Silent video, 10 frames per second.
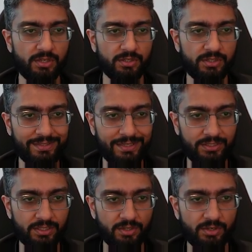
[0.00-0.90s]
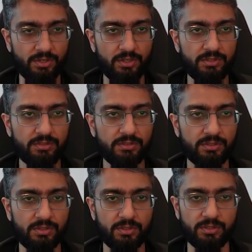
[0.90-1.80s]
create a run.
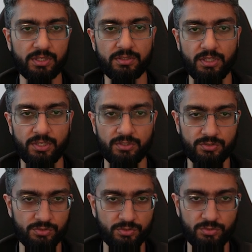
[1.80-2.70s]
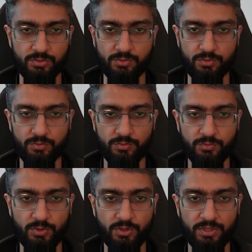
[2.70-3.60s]
Okay, so
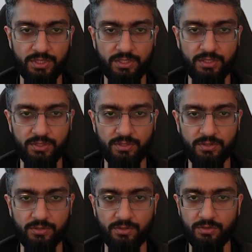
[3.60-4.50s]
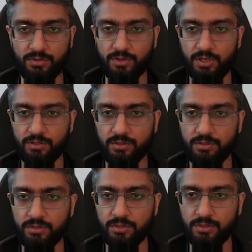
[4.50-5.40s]
for a run,
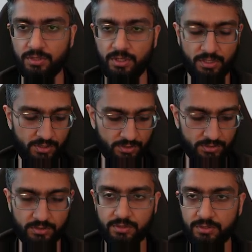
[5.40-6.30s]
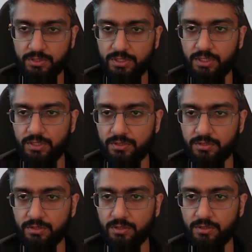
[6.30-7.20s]
create
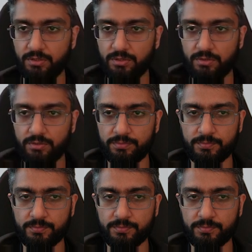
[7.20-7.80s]
a